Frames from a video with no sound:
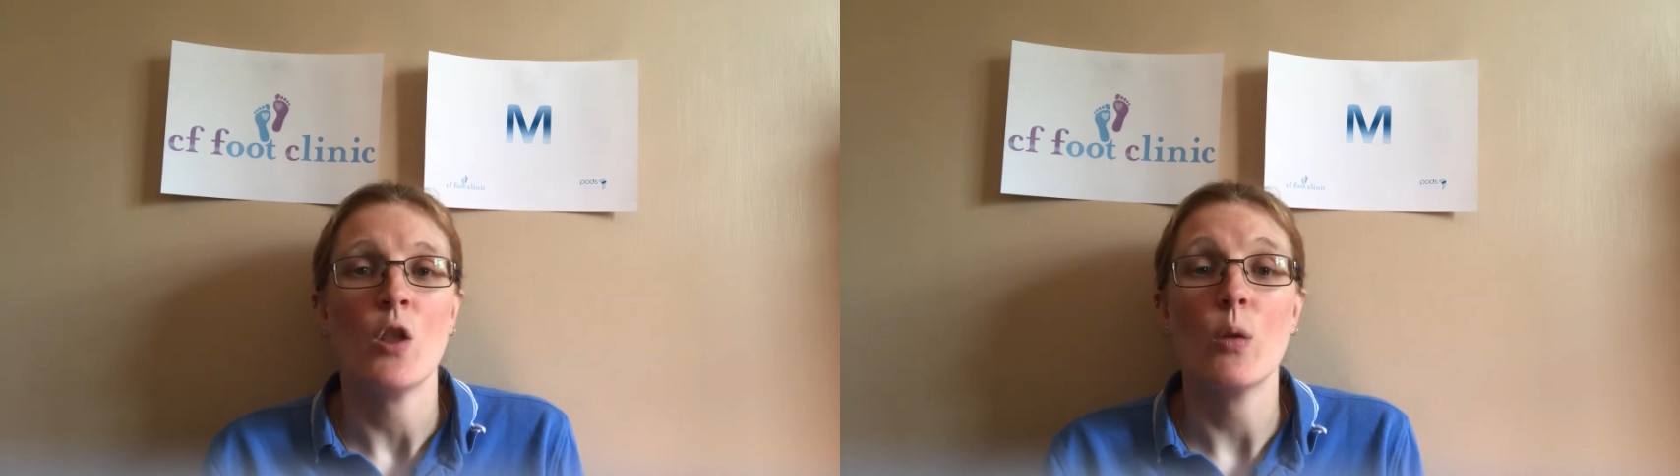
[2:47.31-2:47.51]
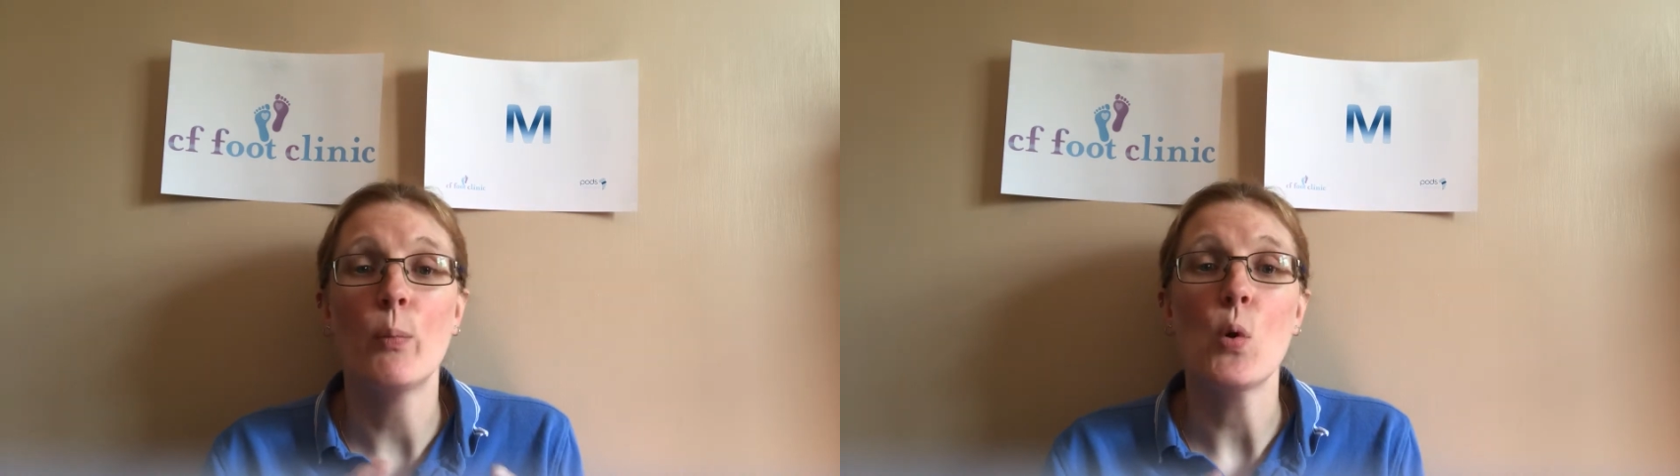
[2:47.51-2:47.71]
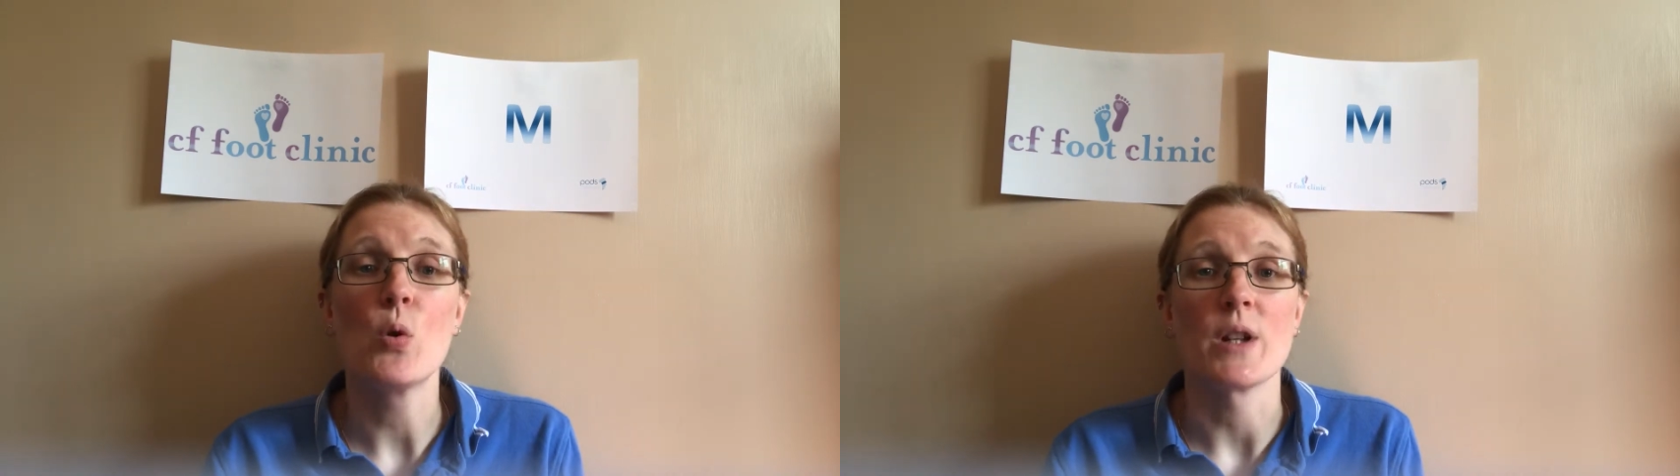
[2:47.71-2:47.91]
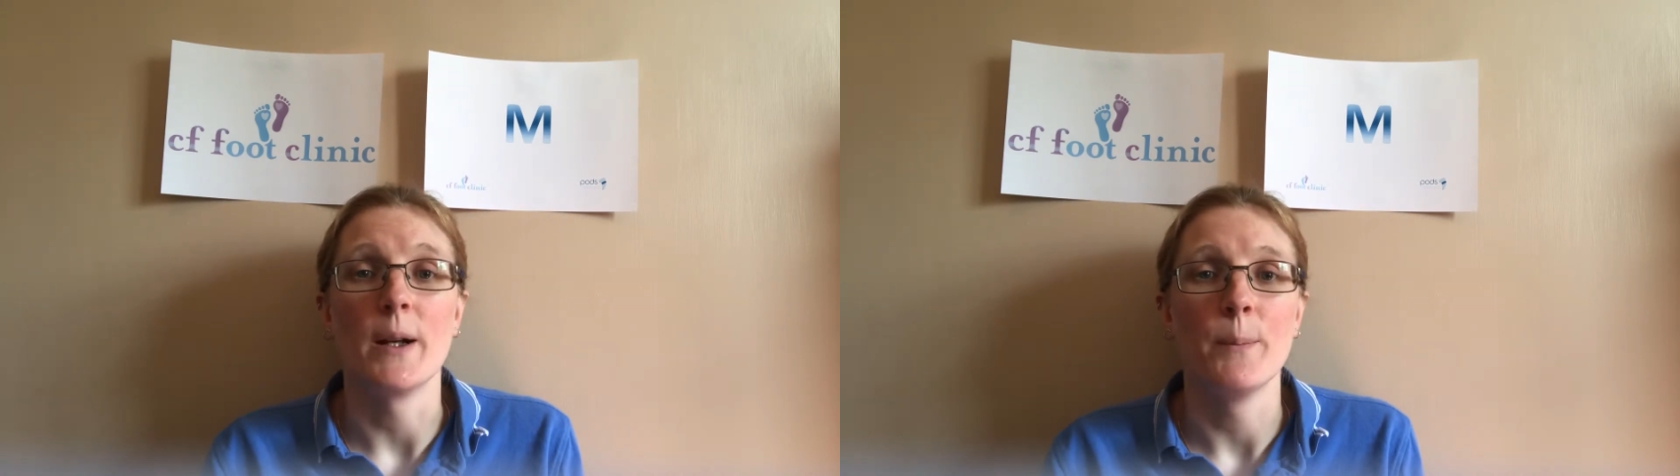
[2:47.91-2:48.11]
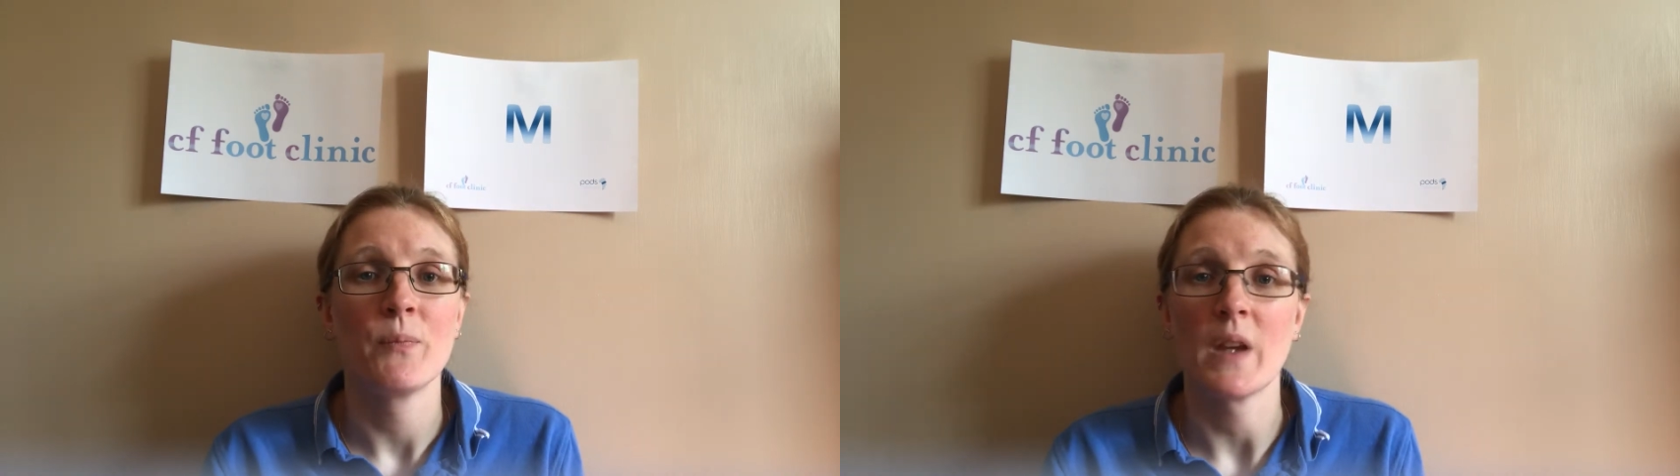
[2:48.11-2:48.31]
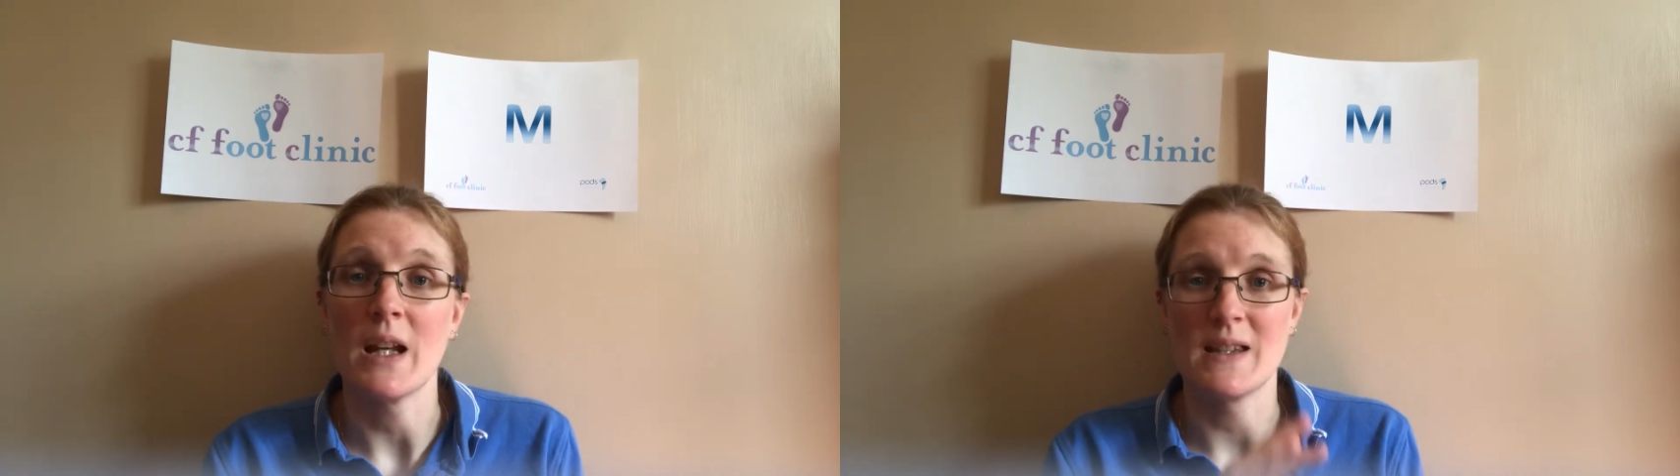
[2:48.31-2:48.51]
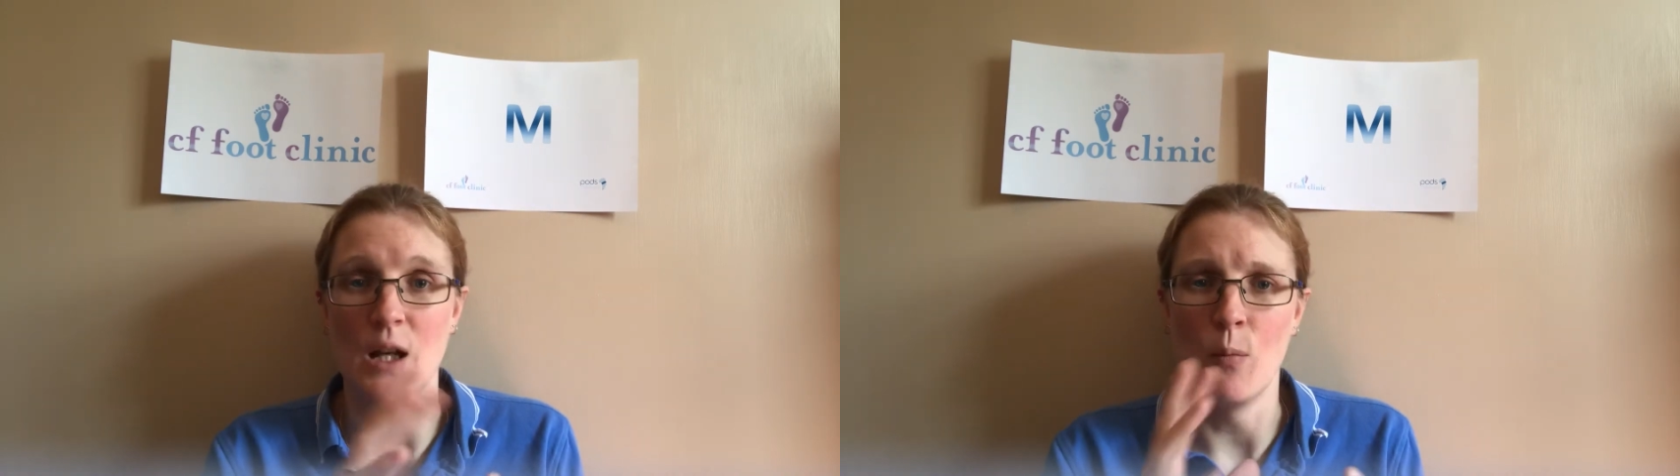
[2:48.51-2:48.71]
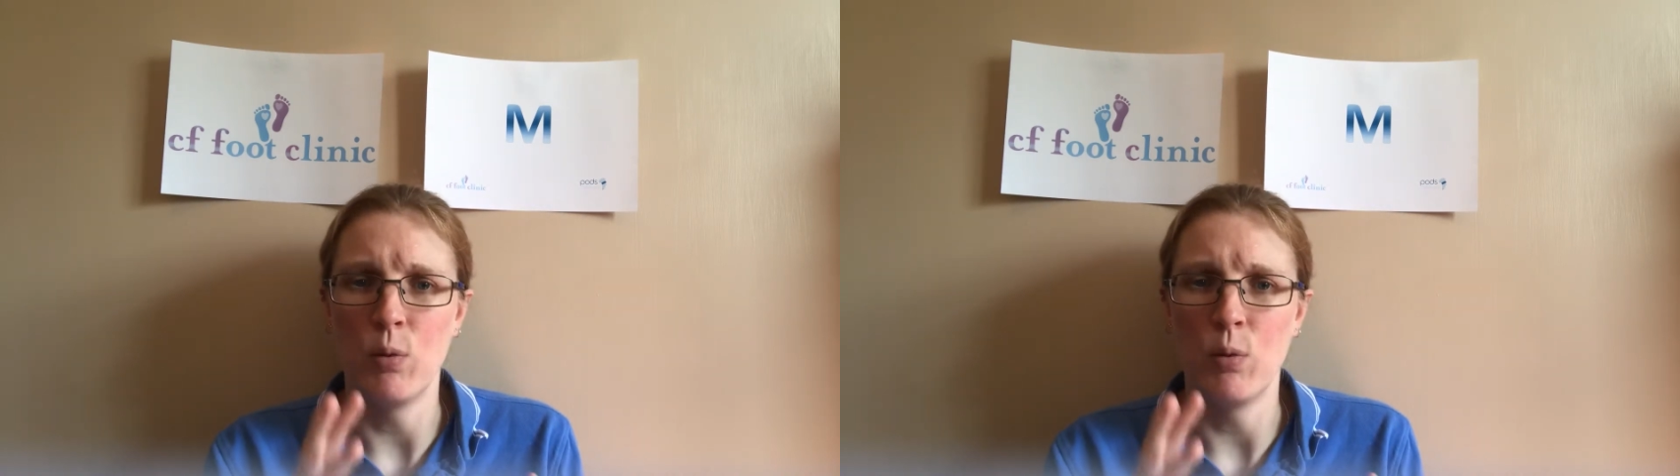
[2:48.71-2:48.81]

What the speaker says: The border. Is it a